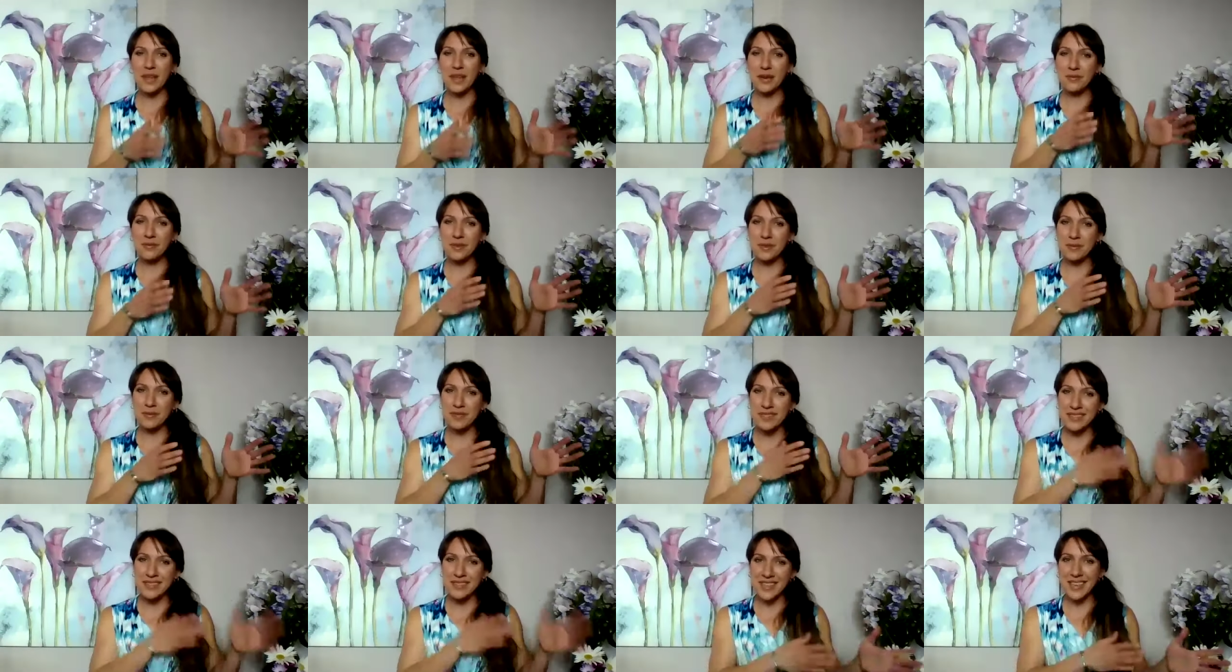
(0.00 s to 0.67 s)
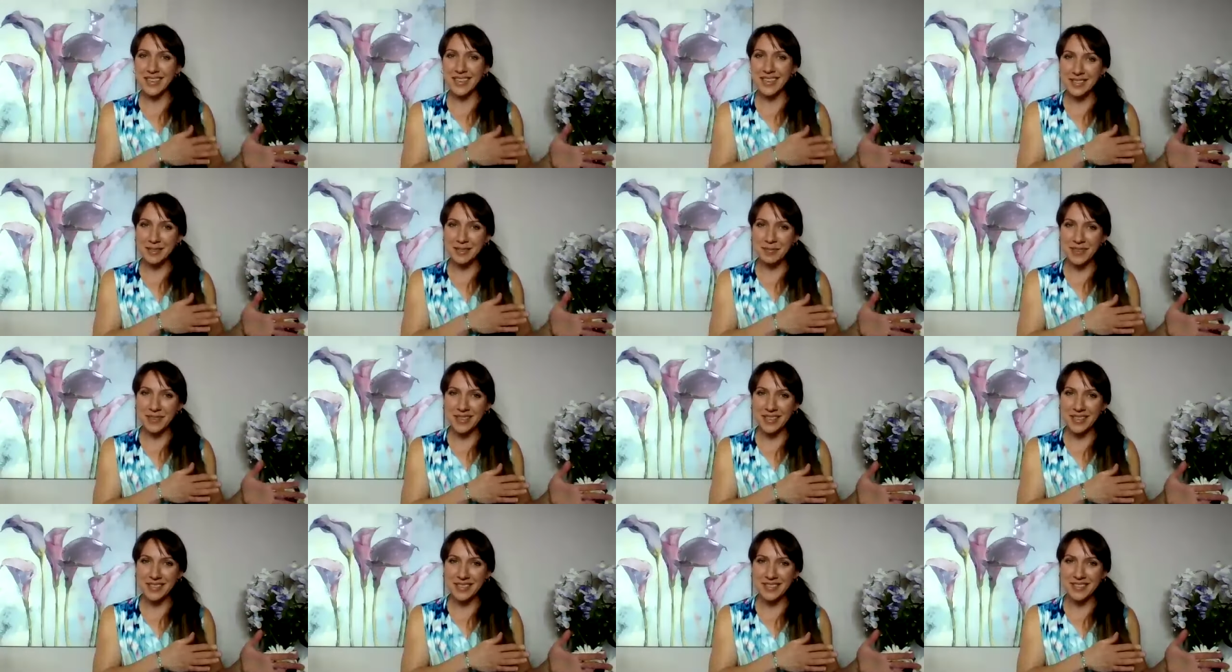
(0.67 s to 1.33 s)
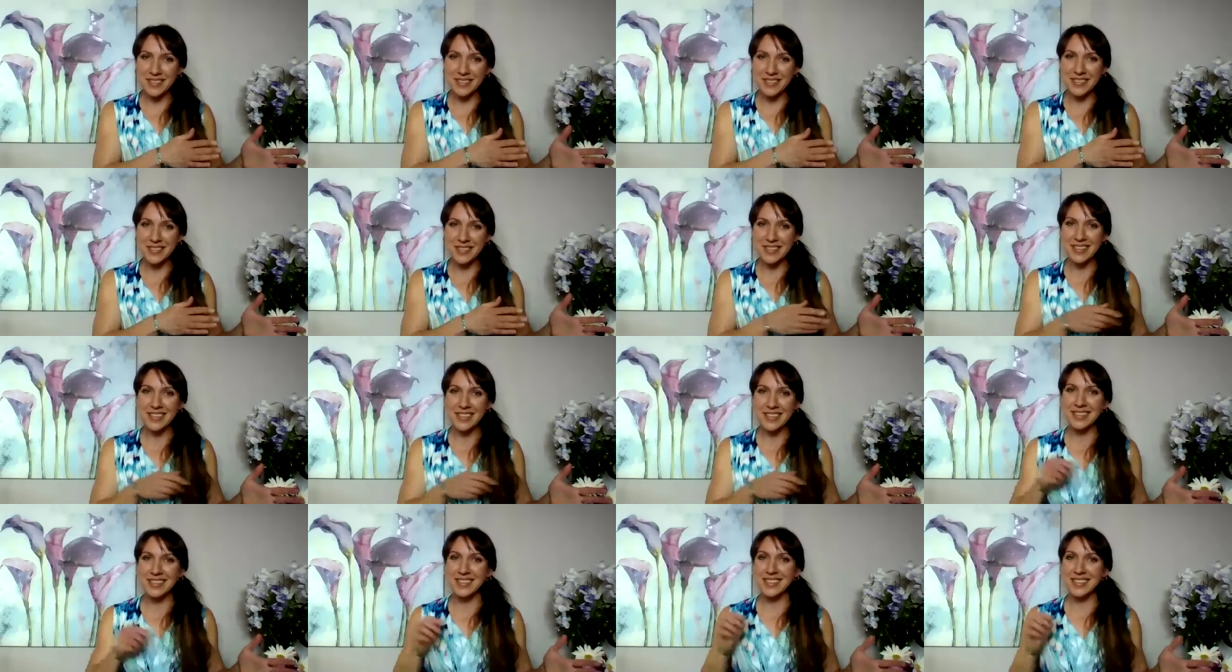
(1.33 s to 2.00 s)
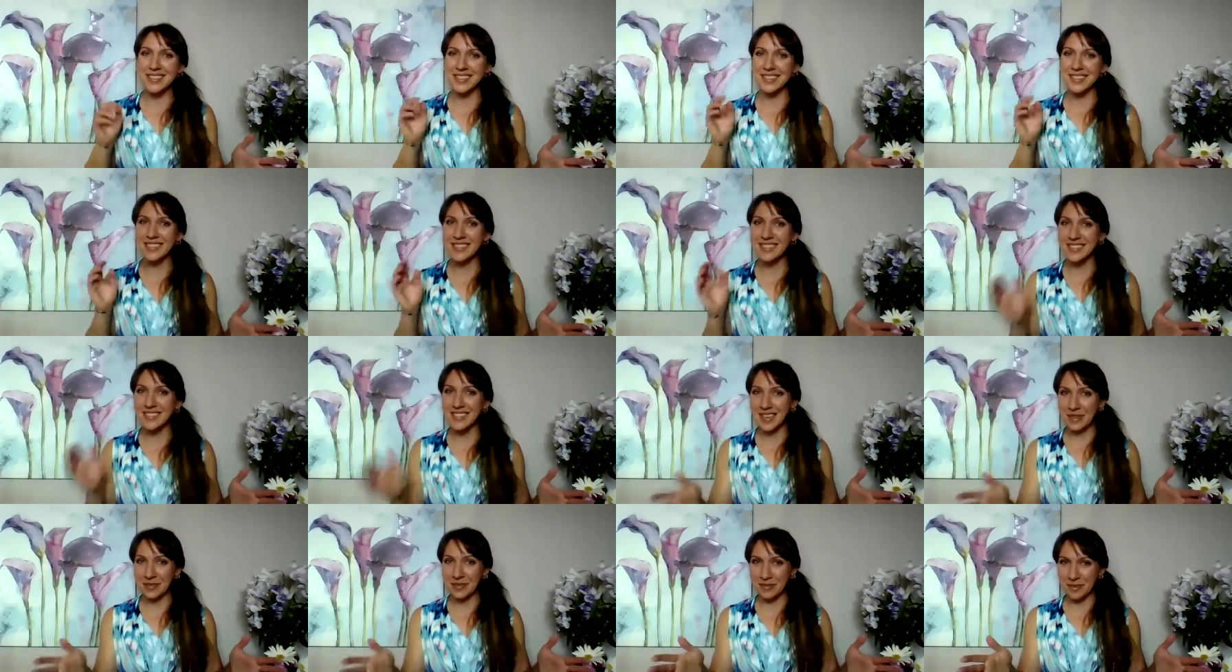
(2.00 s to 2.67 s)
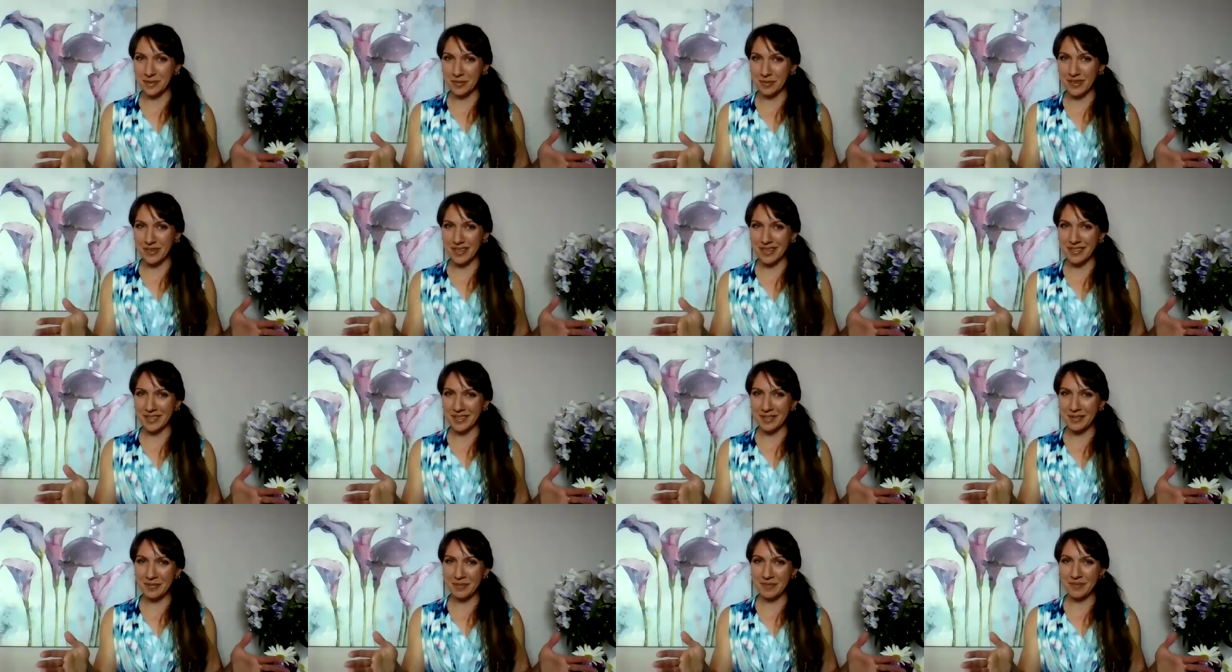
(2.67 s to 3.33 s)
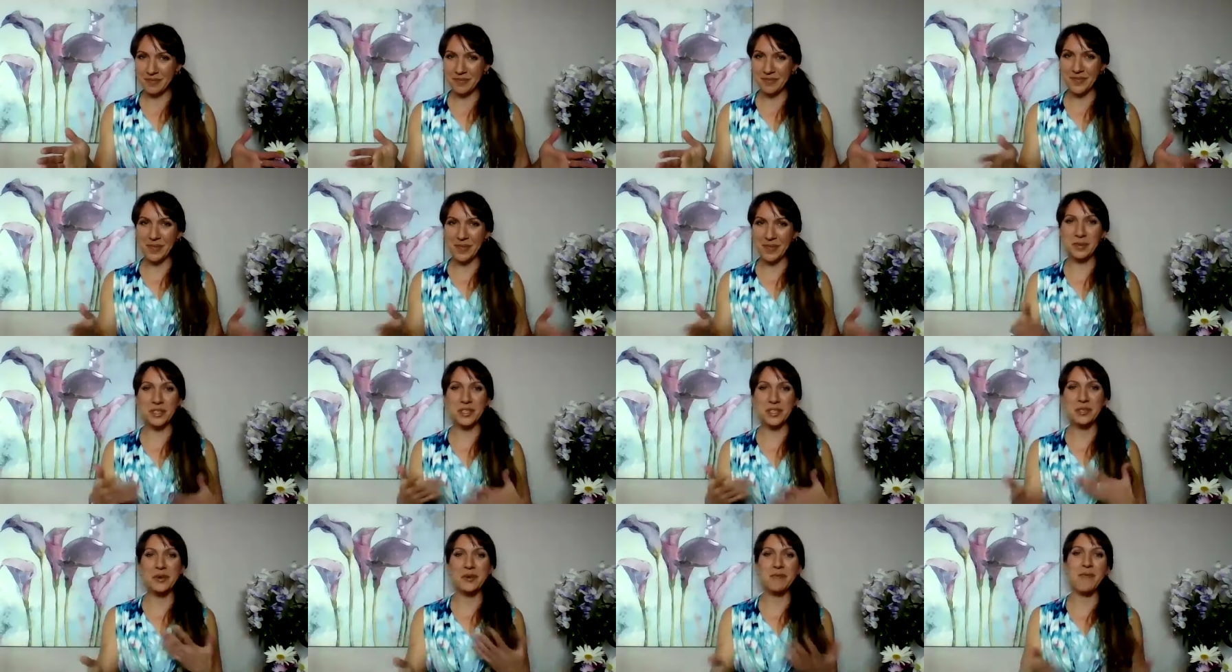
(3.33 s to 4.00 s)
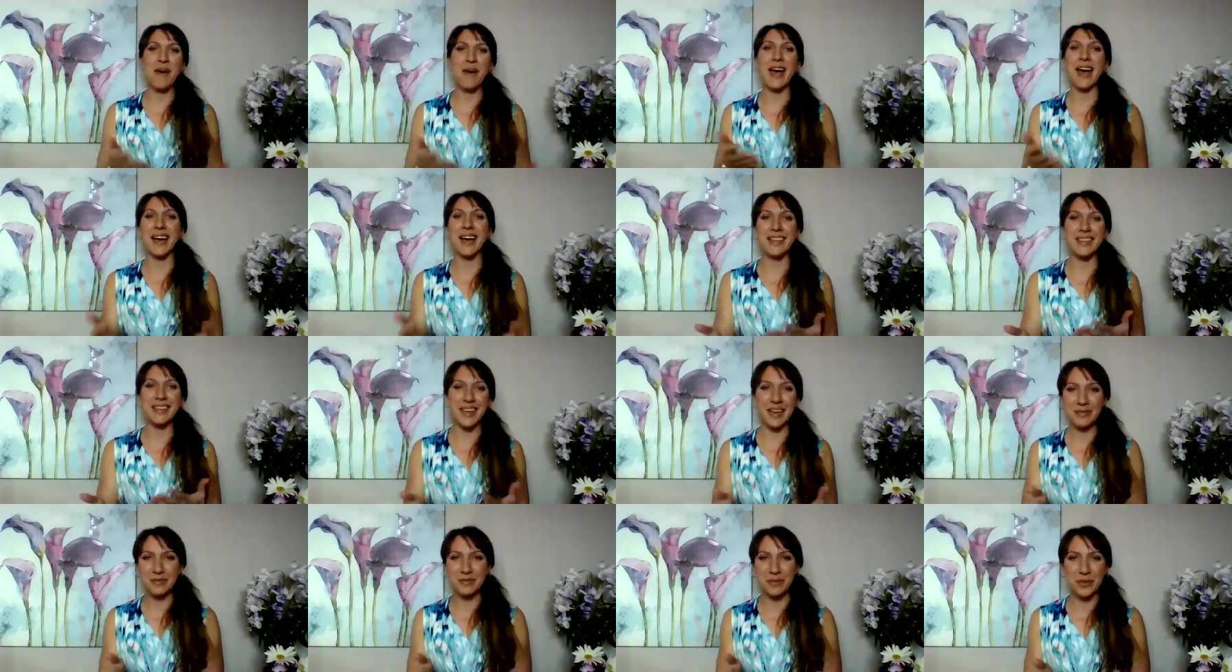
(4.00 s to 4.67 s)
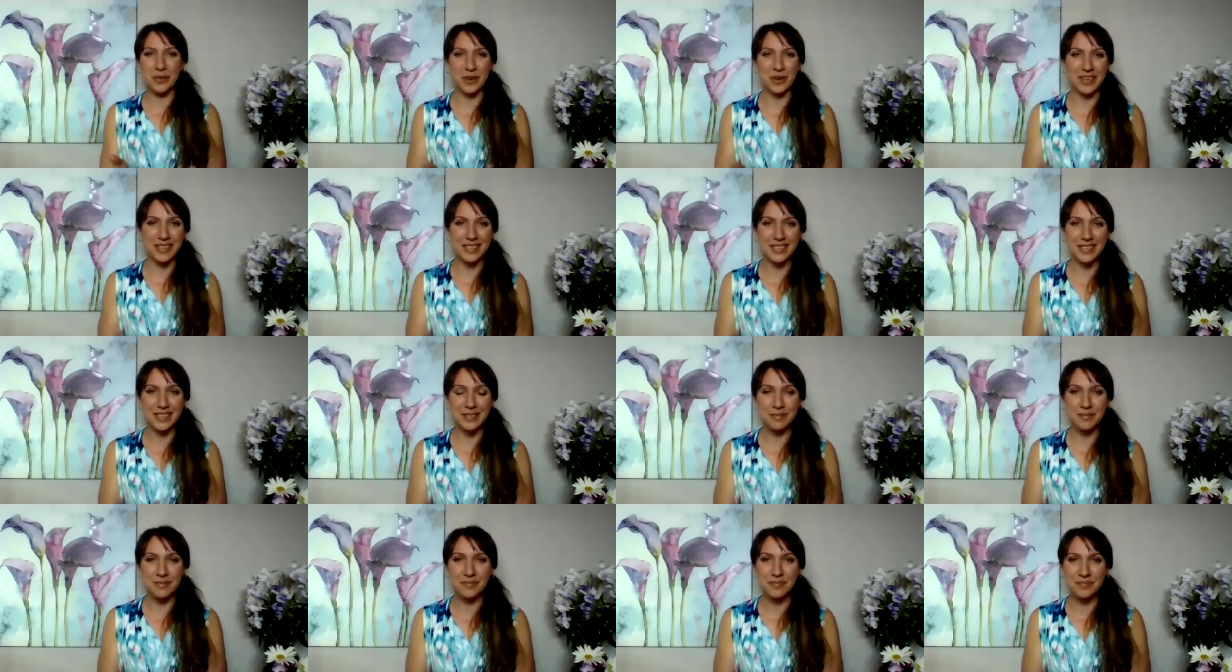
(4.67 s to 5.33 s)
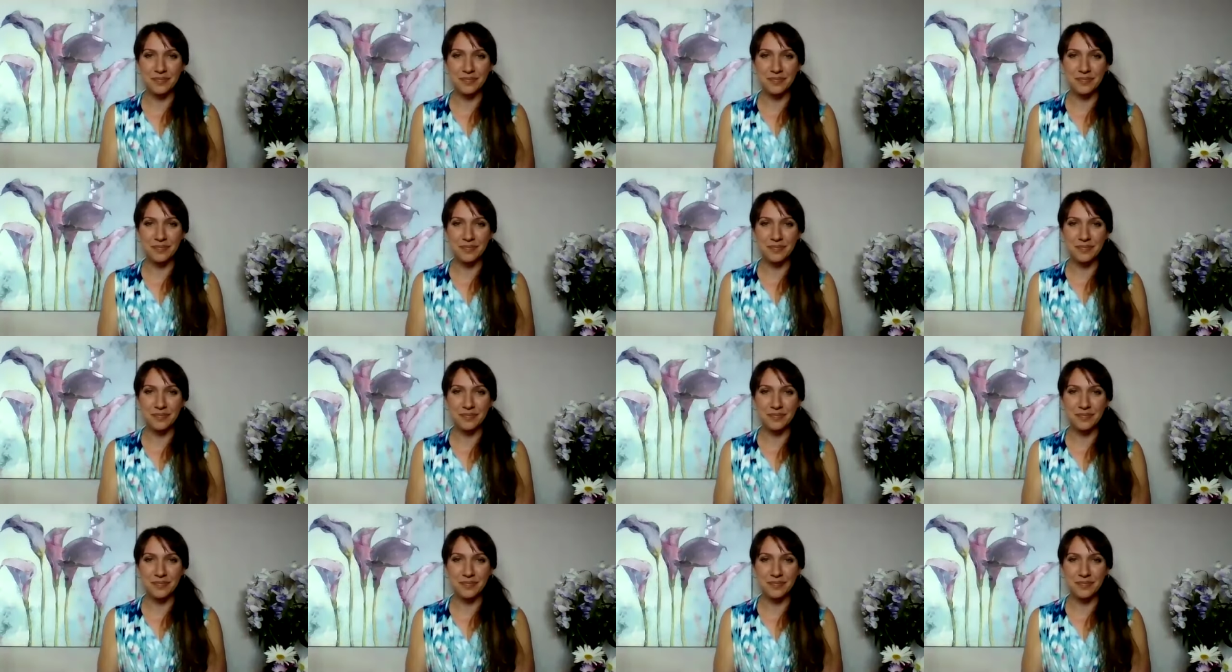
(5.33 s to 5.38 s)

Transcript: from sex appeal to self-appeal. So would you unpack that for us?